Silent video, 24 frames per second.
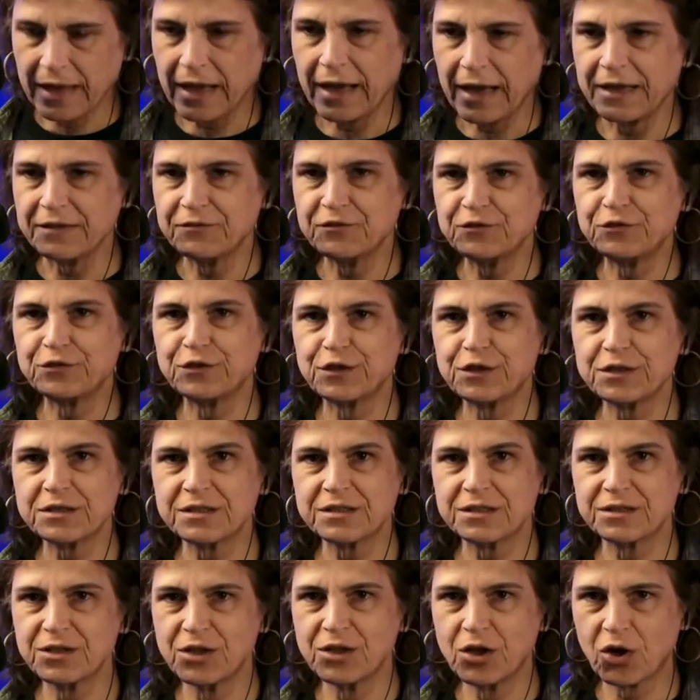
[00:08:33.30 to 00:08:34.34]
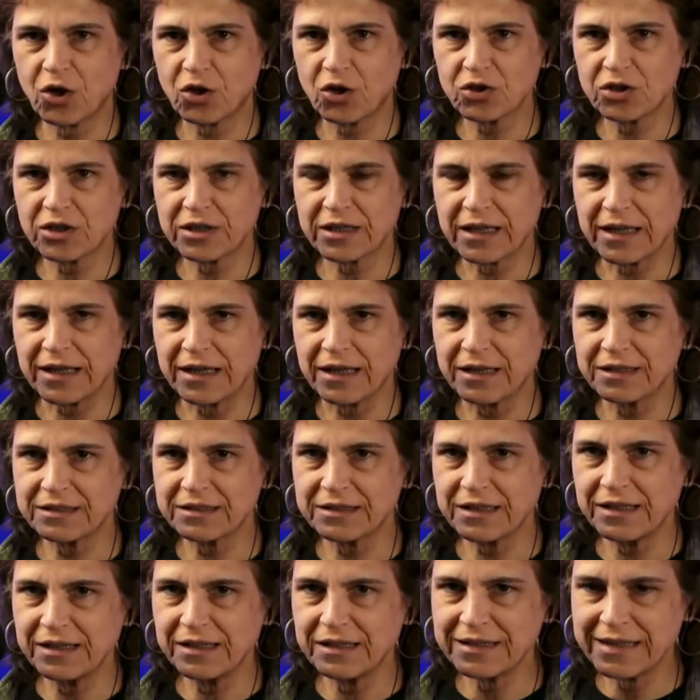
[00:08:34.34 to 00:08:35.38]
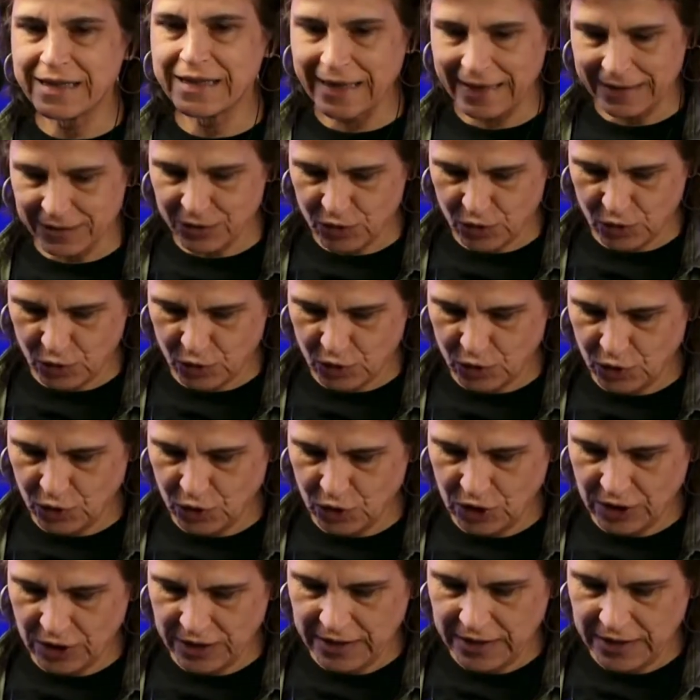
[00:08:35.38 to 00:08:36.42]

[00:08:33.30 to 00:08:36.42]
I first got an Elgato